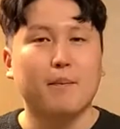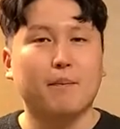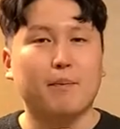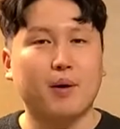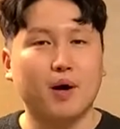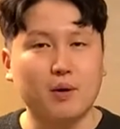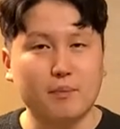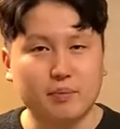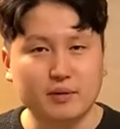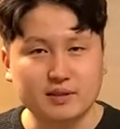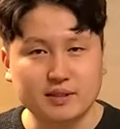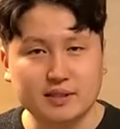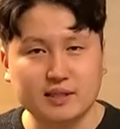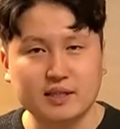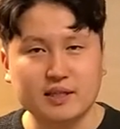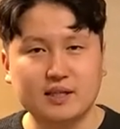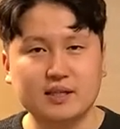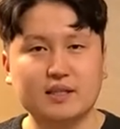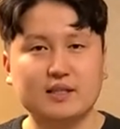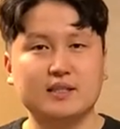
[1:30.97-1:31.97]

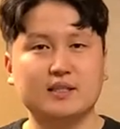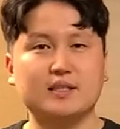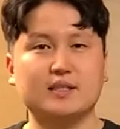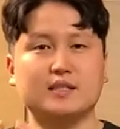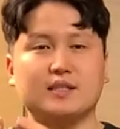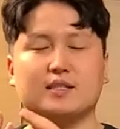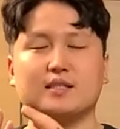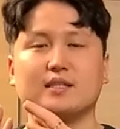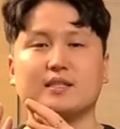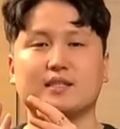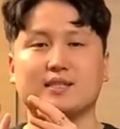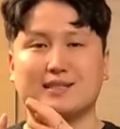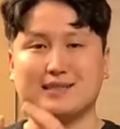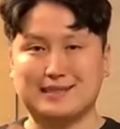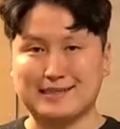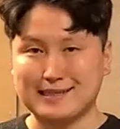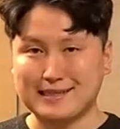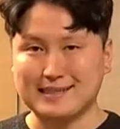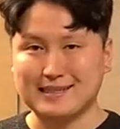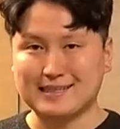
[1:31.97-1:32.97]
purposely
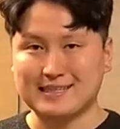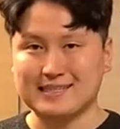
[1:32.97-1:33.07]
did